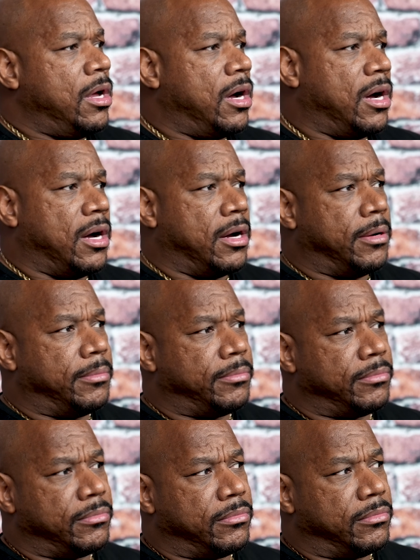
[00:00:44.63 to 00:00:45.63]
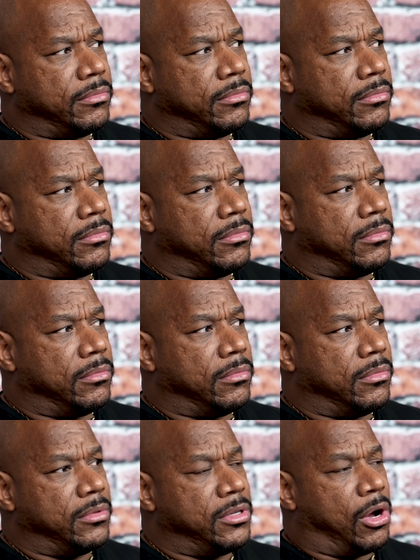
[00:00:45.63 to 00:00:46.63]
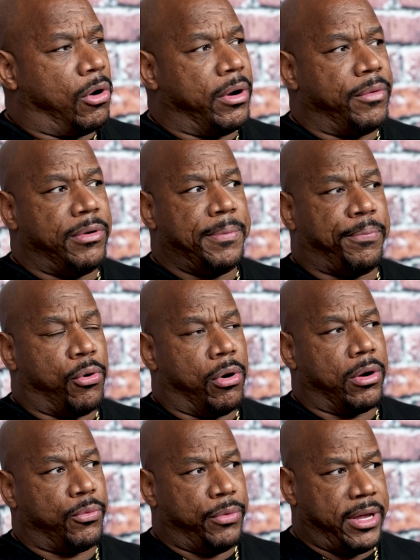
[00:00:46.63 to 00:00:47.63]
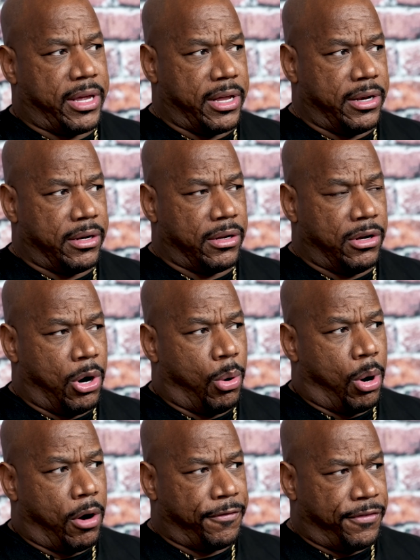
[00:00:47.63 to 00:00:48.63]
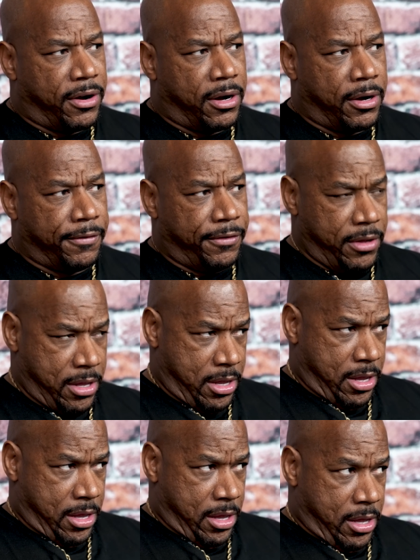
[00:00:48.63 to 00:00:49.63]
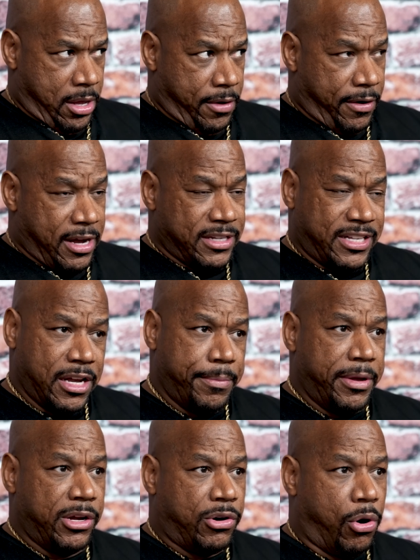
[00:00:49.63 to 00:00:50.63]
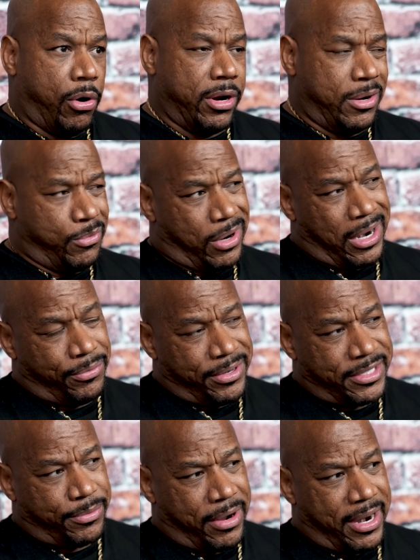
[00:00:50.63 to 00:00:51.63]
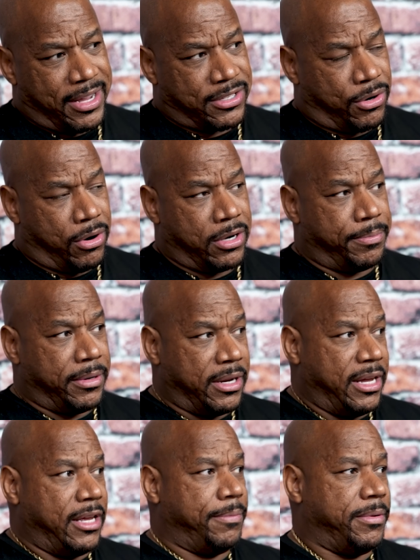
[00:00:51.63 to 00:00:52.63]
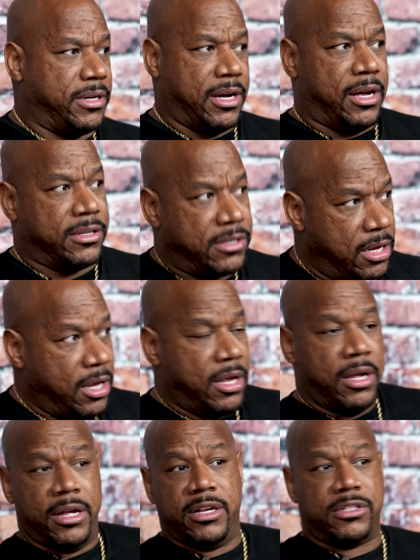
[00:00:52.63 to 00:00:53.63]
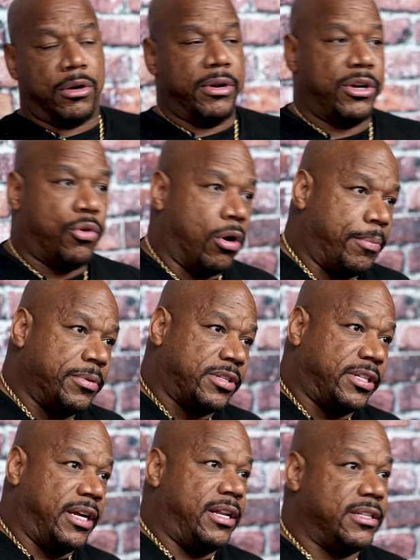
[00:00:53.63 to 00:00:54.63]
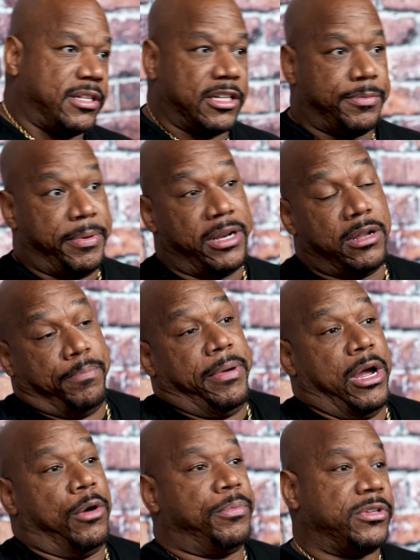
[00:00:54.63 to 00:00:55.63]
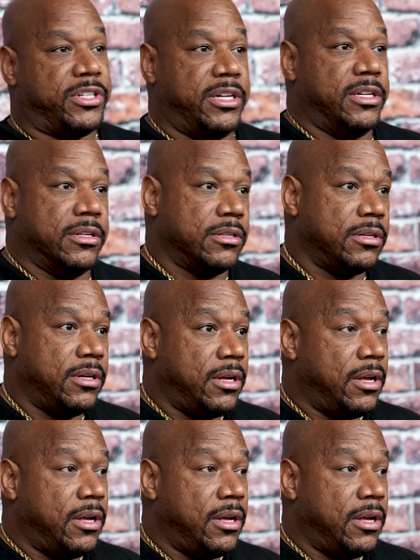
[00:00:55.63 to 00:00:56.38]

Um, the only report we can go off of is him in court, and why reason why that's hard to believe because his only court proceedings has been the bail proceedings.